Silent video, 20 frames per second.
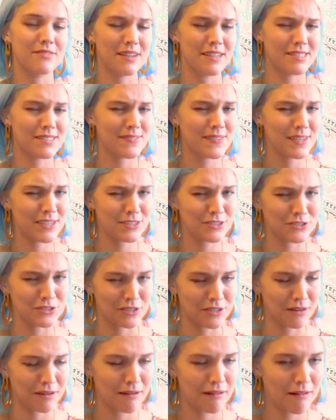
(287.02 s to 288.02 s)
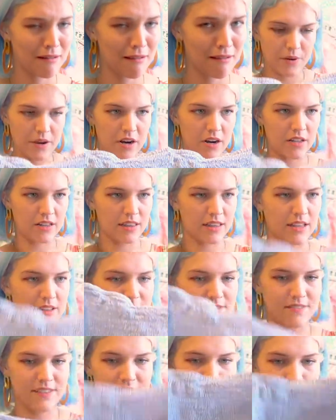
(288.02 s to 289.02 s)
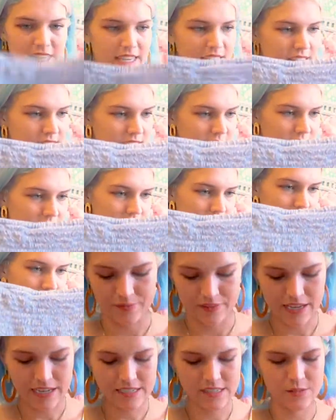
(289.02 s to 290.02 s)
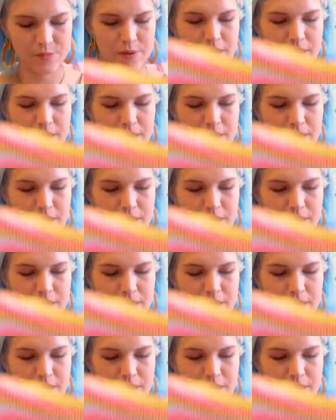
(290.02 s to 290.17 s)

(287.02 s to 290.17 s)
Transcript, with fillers: fast fashion. We are loving it. Next